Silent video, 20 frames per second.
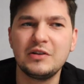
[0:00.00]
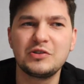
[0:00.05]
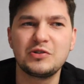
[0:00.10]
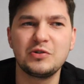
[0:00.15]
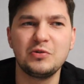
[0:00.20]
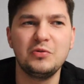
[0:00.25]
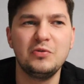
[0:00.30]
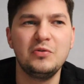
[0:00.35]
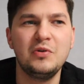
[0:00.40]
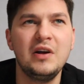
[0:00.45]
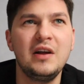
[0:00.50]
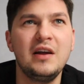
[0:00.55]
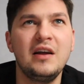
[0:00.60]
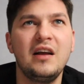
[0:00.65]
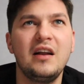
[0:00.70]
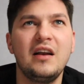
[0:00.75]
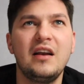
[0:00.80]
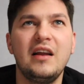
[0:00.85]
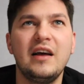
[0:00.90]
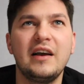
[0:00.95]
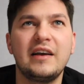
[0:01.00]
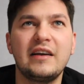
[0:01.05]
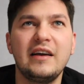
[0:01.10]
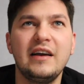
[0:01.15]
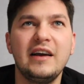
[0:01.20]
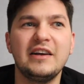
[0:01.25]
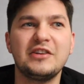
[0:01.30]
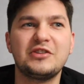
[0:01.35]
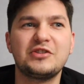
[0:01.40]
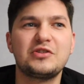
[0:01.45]
So, like,
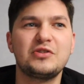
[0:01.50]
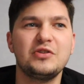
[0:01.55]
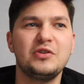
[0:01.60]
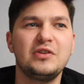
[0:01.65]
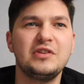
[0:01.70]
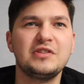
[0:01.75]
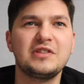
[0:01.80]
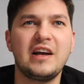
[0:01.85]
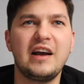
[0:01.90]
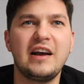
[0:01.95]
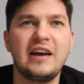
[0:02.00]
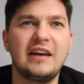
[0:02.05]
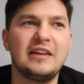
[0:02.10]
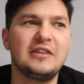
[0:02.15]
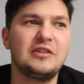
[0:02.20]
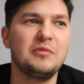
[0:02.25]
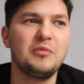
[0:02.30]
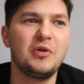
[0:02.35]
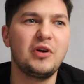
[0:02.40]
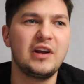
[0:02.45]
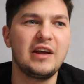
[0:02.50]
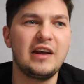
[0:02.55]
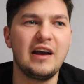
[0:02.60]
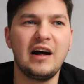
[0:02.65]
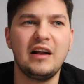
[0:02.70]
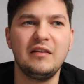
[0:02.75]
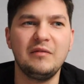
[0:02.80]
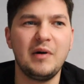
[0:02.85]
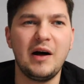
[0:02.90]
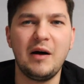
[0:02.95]
as soon as I get the money,
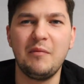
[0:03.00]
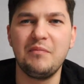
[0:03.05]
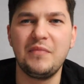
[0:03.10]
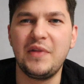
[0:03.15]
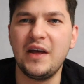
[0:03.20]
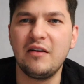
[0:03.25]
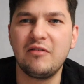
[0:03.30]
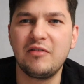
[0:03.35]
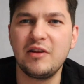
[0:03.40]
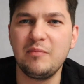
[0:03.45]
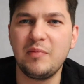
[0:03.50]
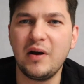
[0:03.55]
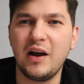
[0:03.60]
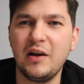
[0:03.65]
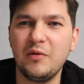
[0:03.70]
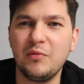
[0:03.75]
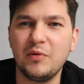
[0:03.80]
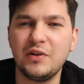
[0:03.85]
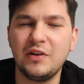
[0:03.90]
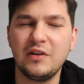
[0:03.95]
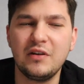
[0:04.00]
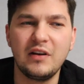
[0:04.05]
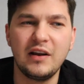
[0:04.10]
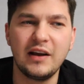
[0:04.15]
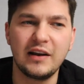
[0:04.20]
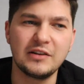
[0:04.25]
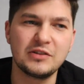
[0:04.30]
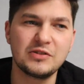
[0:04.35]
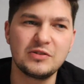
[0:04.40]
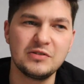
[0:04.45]
I'm, I'm definitely buying one.
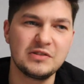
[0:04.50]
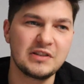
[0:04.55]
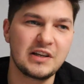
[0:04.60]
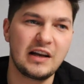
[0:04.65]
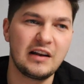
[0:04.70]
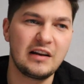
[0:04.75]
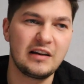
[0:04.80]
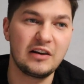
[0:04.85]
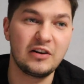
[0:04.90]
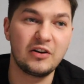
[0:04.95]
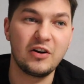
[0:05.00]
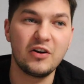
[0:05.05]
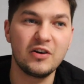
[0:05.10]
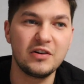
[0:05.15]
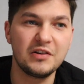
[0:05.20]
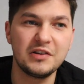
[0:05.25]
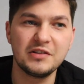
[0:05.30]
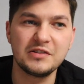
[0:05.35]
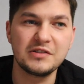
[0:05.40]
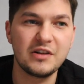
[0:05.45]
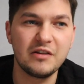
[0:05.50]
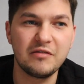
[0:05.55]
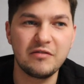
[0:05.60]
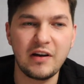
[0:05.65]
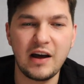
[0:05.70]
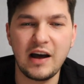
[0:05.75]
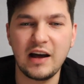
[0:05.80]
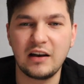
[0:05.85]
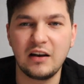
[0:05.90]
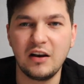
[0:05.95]
Like, as soon as I get like a garden and
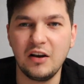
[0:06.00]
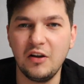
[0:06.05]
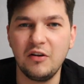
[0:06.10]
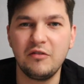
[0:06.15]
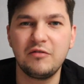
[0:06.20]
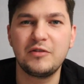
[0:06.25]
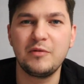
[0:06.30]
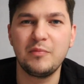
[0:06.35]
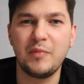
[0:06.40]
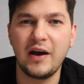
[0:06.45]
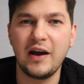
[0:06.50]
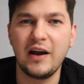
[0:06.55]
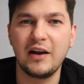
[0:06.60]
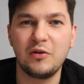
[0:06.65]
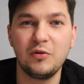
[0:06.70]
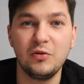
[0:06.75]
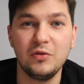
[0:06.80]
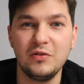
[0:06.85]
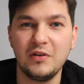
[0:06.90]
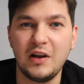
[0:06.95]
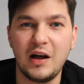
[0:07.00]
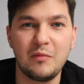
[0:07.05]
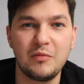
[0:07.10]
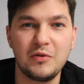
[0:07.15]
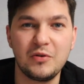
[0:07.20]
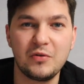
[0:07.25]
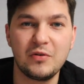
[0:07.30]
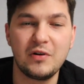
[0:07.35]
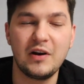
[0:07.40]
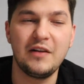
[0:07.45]
stuff, I'd love to buy a golden
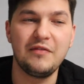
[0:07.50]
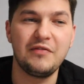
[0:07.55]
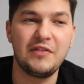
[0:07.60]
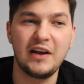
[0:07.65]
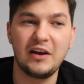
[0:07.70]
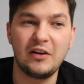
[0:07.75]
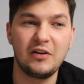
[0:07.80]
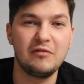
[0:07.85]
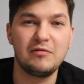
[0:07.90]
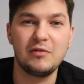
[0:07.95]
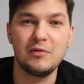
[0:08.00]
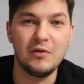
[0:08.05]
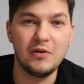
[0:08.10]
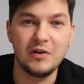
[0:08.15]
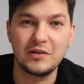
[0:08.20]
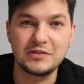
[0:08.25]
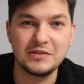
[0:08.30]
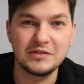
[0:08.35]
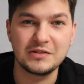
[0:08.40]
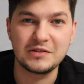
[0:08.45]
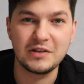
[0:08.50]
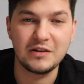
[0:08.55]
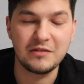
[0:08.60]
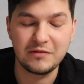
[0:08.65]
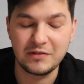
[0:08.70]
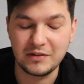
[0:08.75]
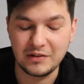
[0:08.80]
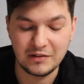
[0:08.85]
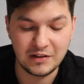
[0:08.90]
Labrador and take it out for walks and stuff.